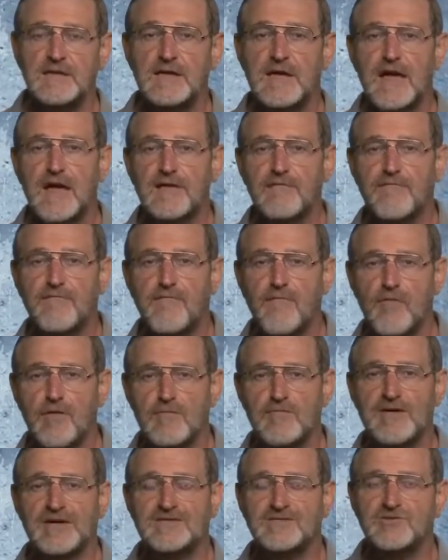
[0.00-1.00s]
and
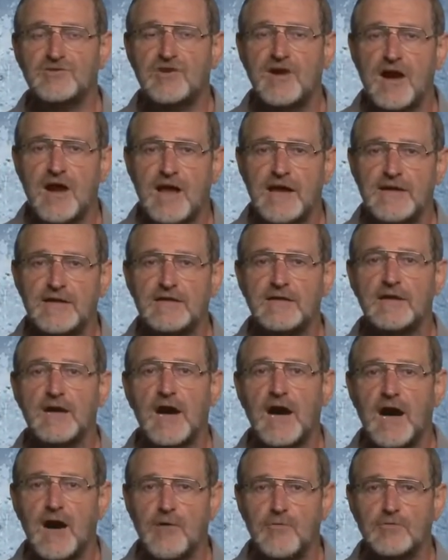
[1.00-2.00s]
form a trie
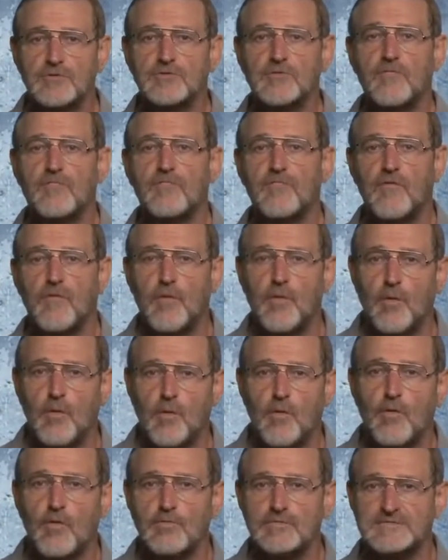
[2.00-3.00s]
out of
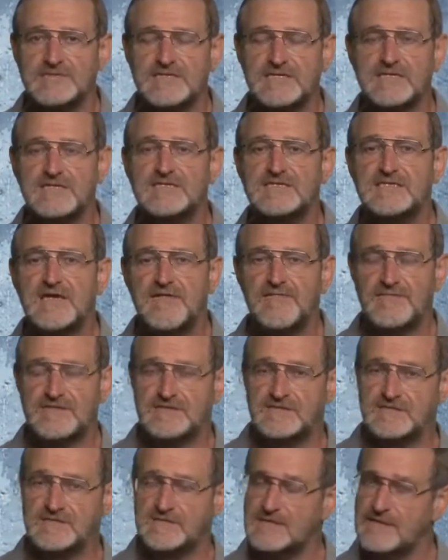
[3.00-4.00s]
all these
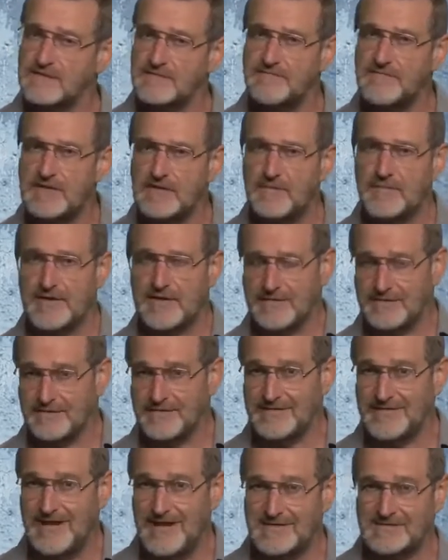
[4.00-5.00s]
suffixes. It will be a
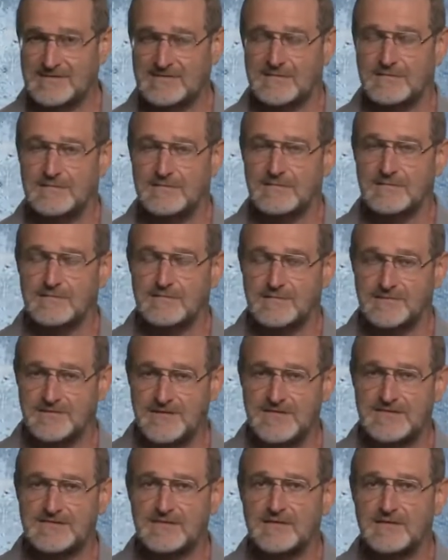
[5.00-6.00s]

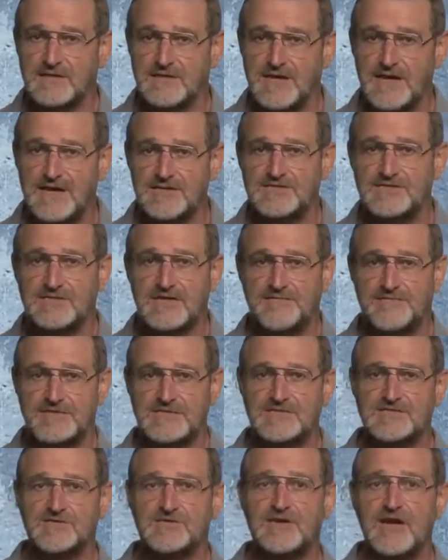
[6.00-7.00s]
rather large
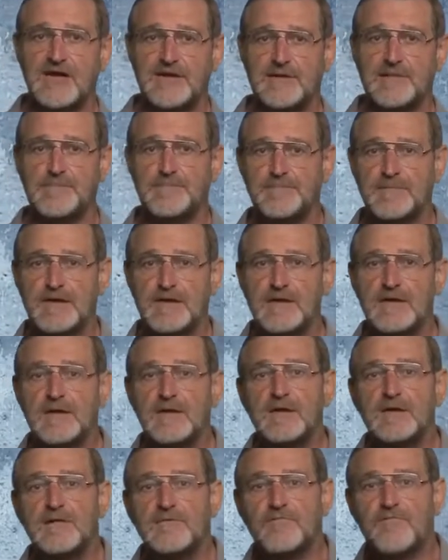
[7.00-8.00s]
suffix trie.
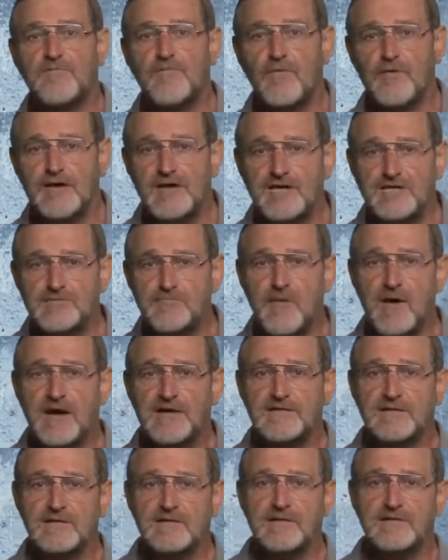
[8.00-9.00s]
For each
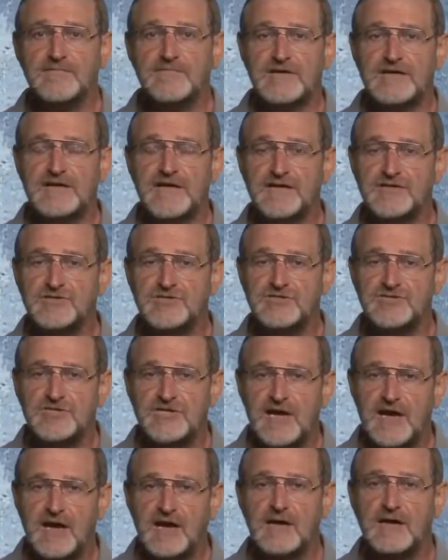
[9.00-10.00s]
pattern, we can
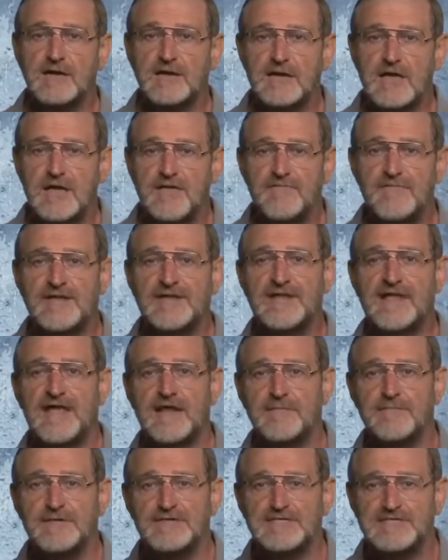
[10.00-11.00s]
check if it
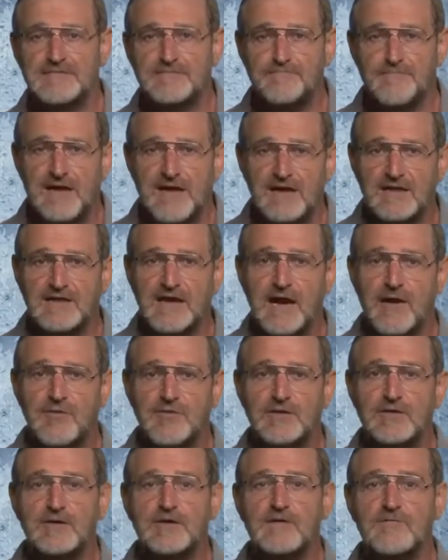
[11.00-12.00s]
can be spelled
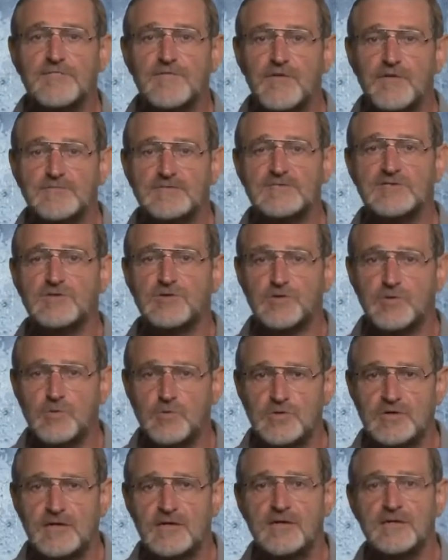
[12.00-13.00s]
out from the
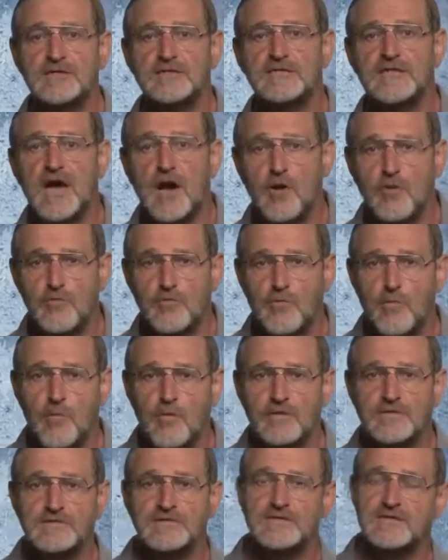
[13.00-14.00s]
root
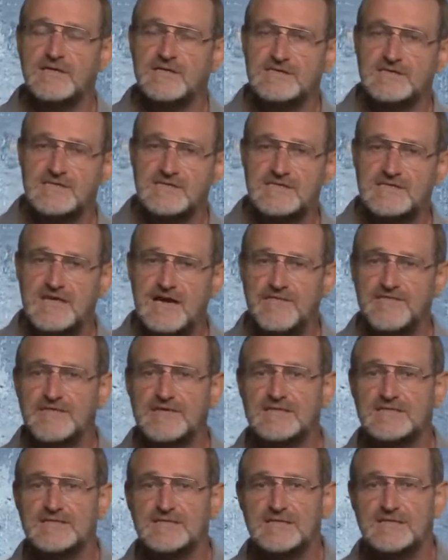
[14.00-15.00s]
downward in the
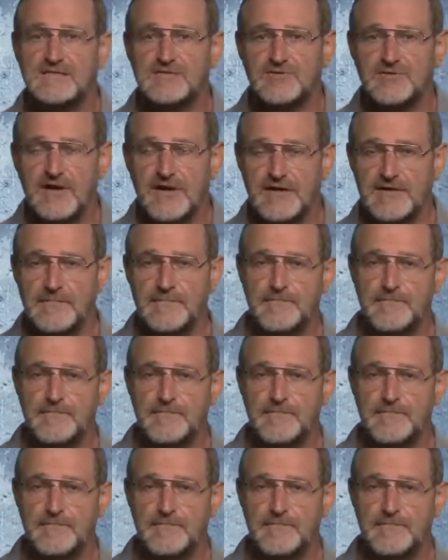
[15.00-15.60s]
suffix trie.